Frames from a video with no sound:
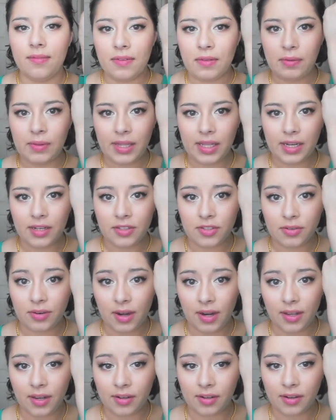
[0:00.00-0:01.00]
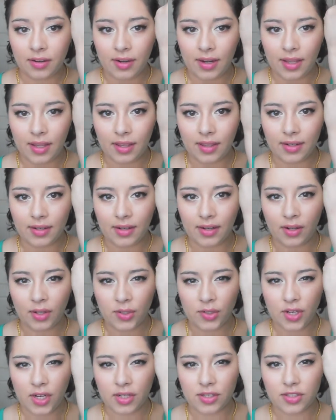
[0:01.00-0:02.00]
you let it dry on your hand, and I'll
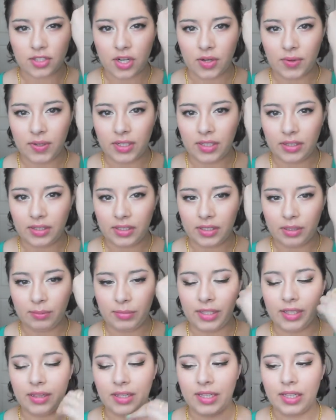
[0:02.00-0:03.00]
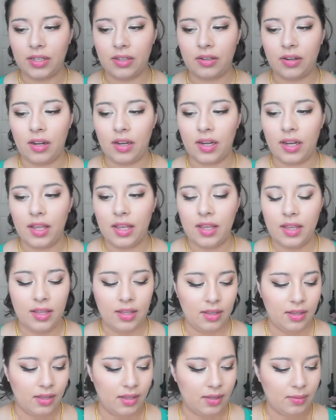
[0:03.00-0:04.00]
try to show it a little bit later on,
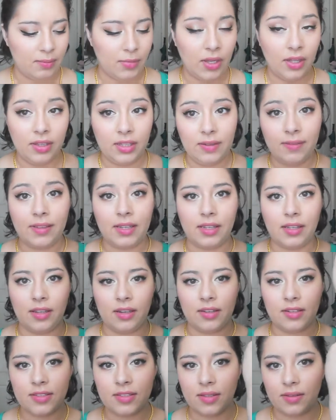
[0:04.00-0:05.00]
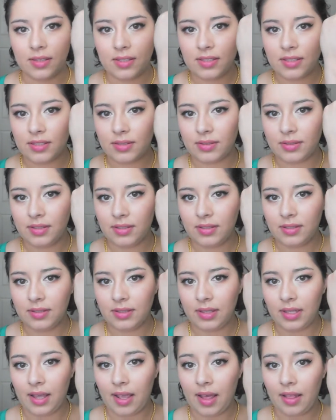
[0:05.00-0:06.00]
I'll leave it here. So this is
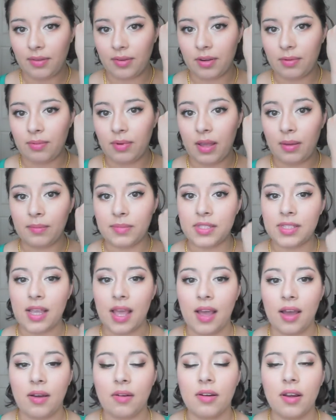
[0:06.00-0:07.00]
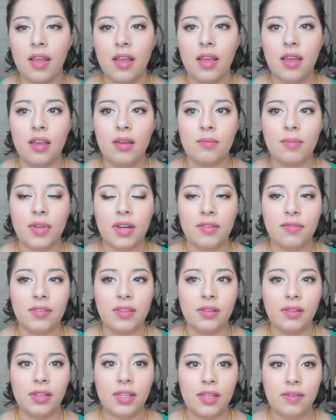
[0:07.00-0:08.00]
the color it pumps out, but if
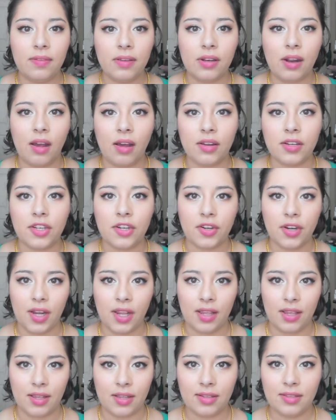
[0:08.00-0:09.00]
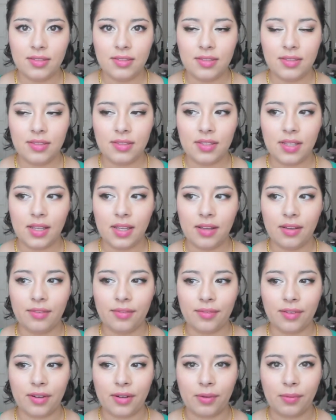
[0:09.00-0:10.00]
you leave it on your hand
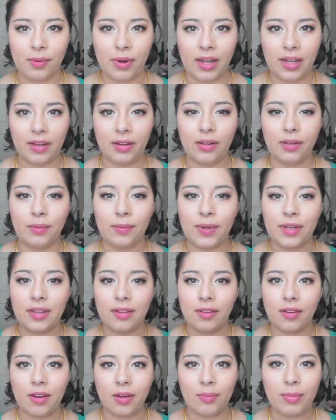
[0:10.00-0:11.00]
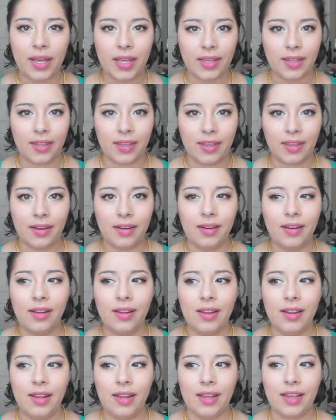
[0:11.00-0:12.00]
for a while, when you go back in,
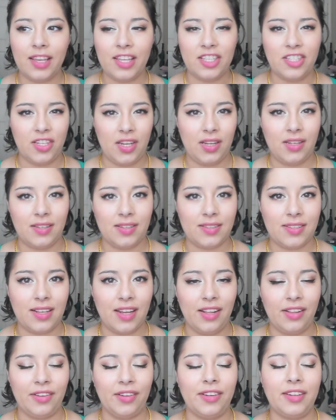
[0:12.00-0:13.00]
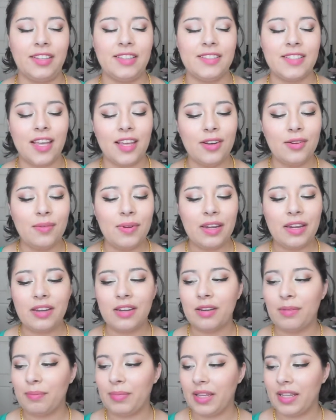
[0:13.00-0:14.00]
it changes color, and it's kind of
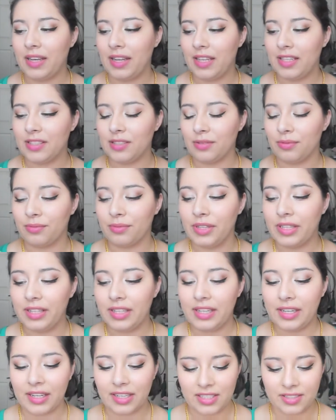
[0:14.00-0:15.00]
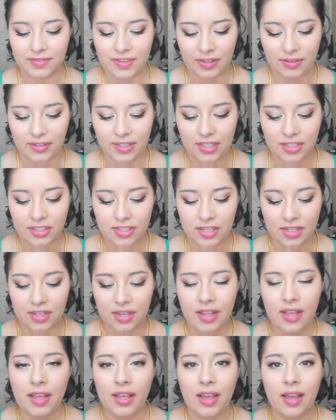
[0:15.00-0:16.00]
weird, but it's a really nice foundation.
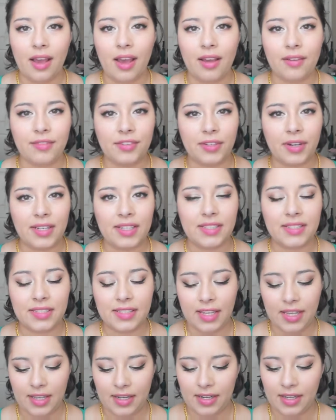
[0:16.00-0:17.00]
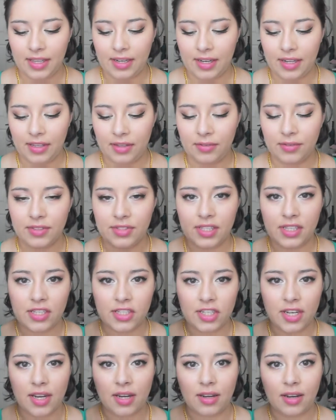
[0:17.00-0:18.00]
I have dry skin and I use the
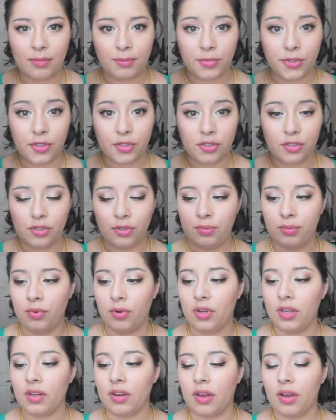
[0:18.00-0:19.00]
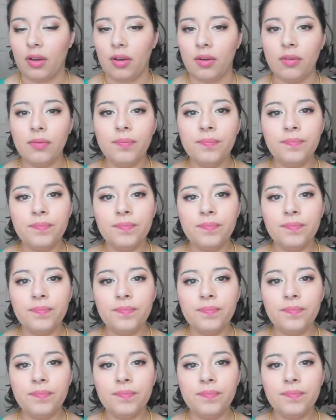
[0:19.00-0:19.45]
shade number 2.0.